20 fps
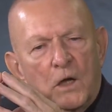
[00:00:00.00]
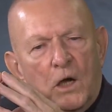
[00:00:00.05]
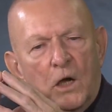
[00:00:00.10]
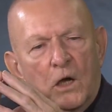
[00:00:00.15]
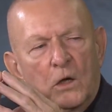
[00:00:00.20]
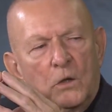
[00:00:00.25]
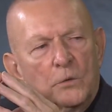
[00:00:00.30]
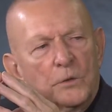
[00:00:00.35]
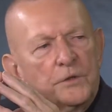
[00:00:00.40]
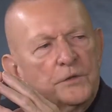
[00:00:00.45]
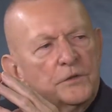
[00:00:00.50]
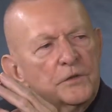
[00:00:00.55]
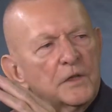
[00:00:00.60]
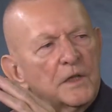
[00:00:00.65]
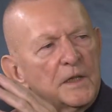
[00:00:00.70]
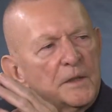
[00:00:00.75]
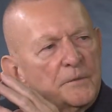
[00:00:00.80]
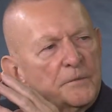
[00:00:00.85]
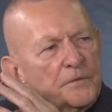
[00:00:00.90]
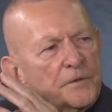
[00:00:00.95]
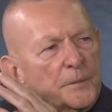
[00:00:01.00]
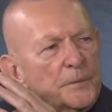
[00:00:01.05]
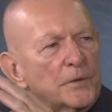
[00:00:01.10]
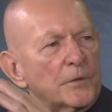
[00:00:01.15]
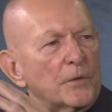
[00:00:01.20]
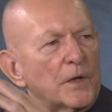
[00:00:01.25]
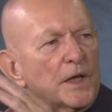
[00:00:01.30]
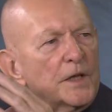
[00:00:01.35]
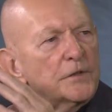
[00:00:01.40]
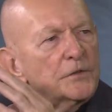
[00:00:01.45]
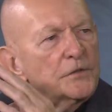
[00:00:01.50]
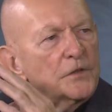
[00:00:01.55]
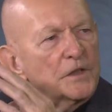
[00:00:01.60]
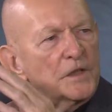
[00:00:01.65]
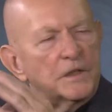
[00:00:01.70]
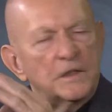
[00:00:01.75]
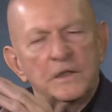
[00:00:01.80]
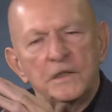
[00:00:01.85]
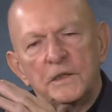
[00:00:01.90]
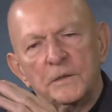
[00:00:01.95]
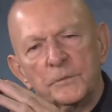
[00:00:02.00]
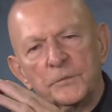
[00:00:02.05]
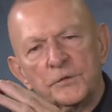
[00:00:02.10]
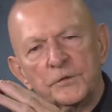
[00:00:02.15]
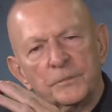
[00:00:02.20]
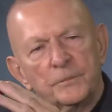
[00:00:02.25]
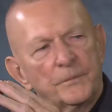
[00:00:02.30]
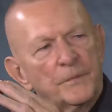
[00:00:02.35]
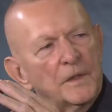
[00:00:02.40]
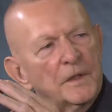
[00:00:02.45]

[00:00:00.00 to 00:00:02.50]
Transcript: always came from the ranks of the teams.